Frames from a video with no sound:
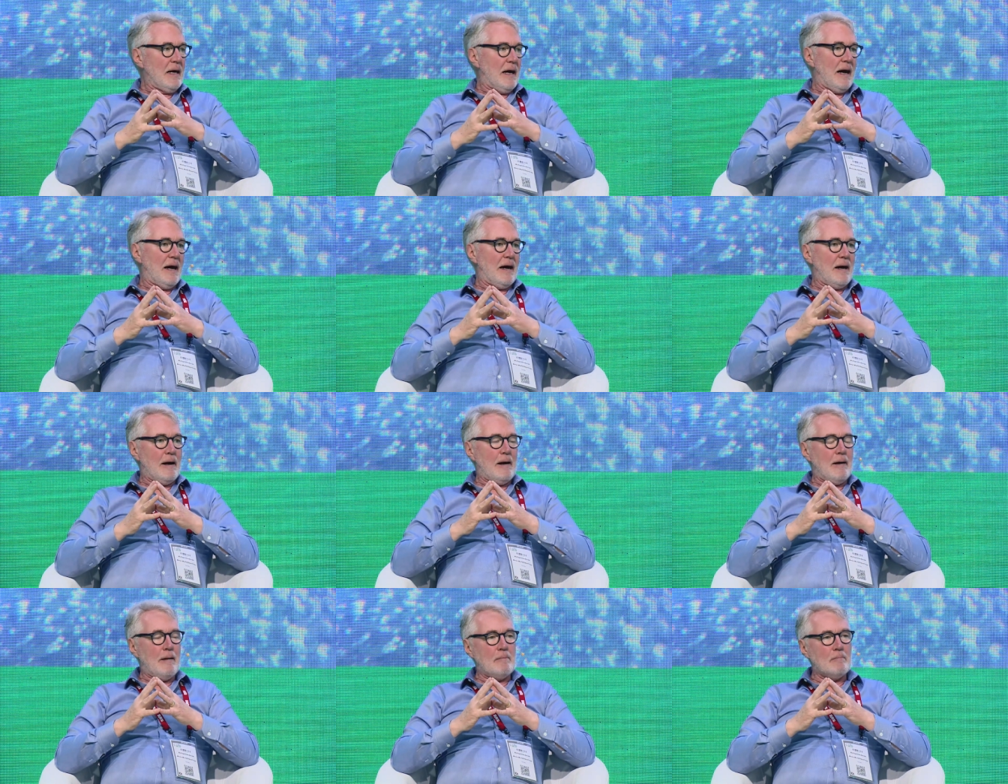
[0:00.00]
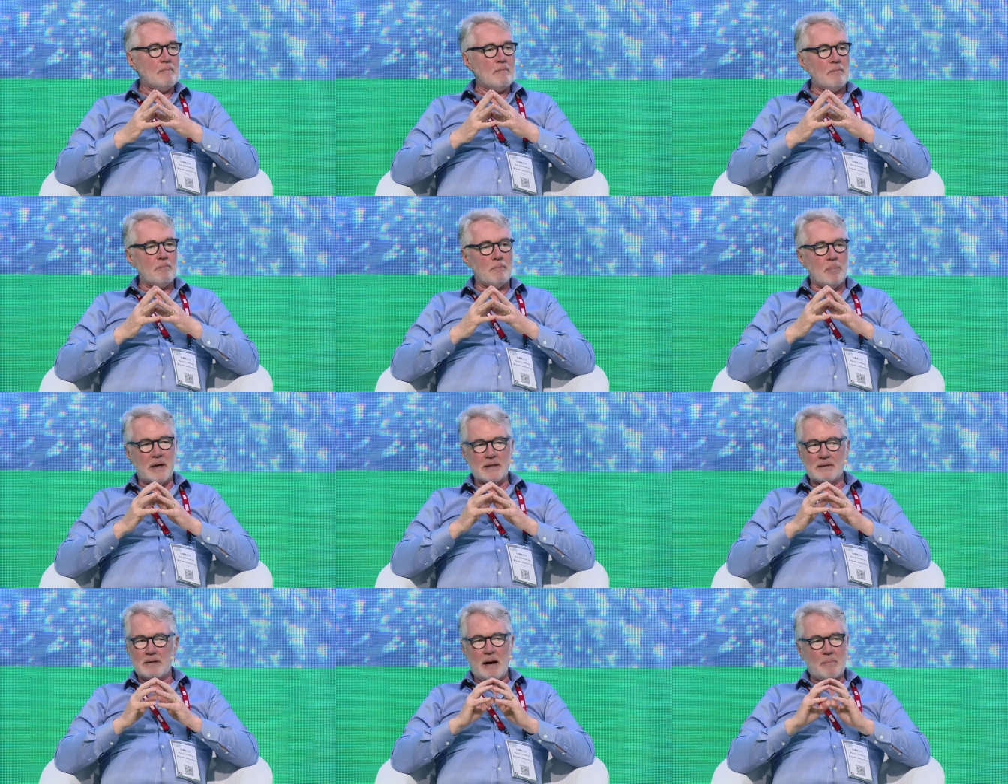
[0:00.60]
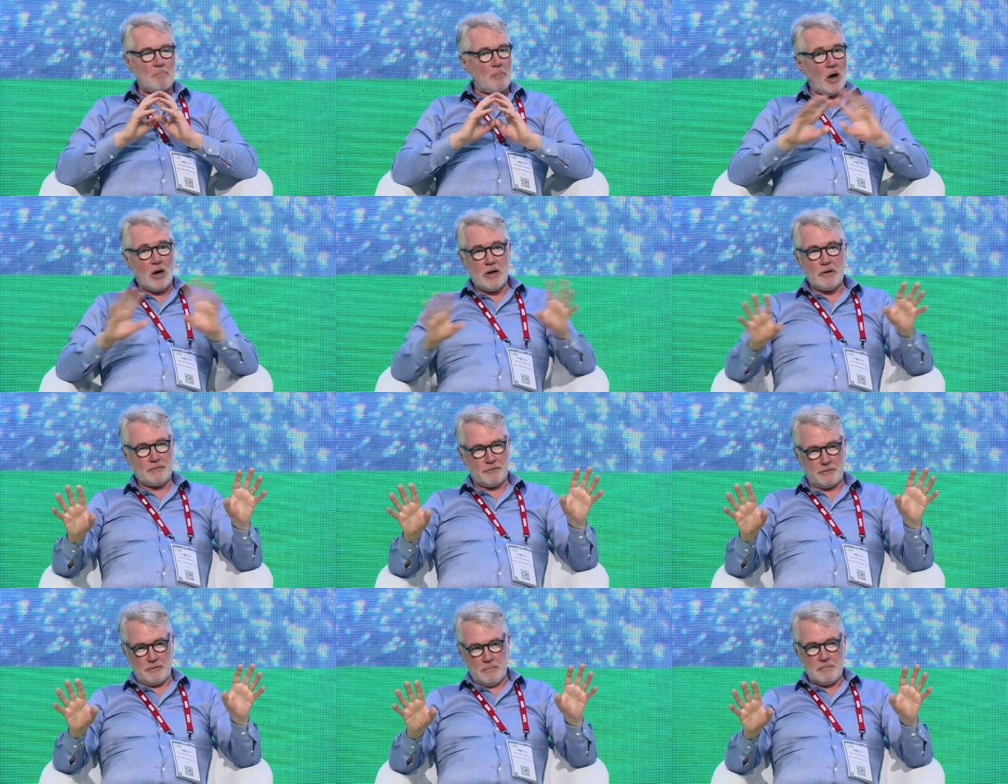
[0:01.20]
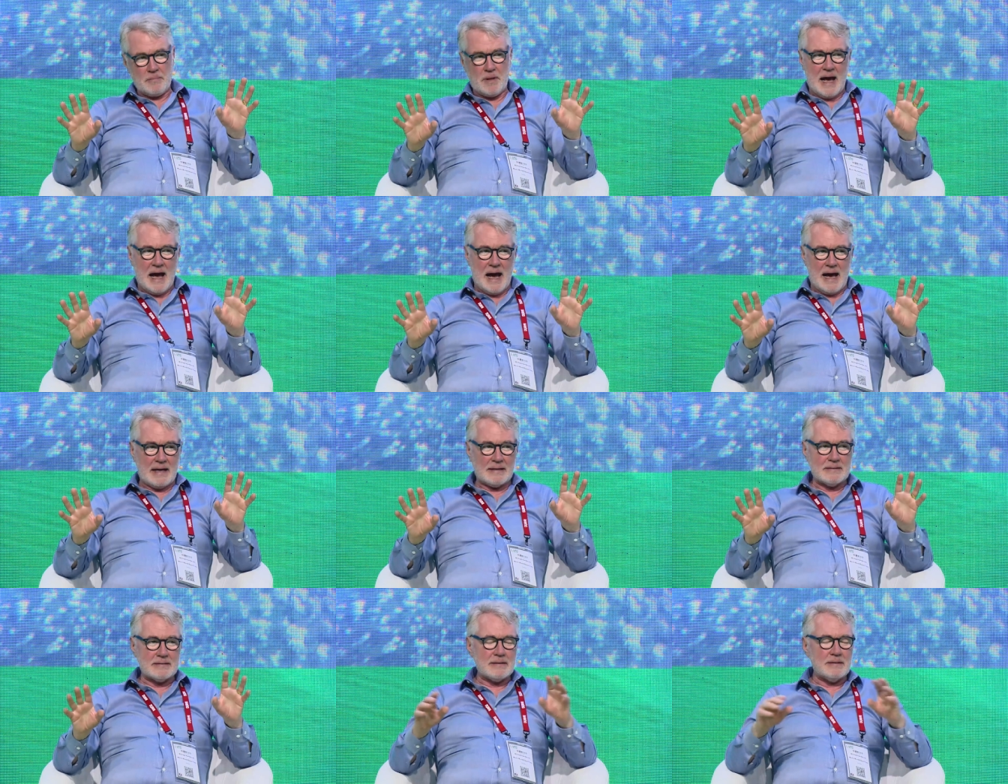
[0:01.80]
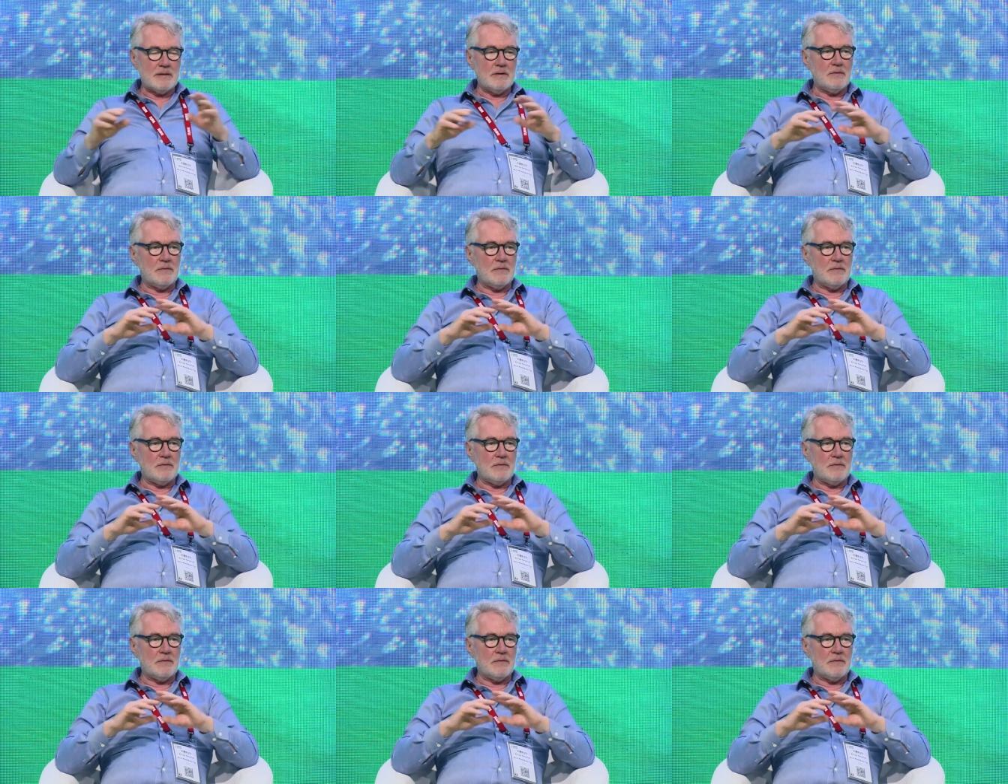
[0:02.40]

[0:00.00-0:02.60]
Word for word: Um, but apart from that,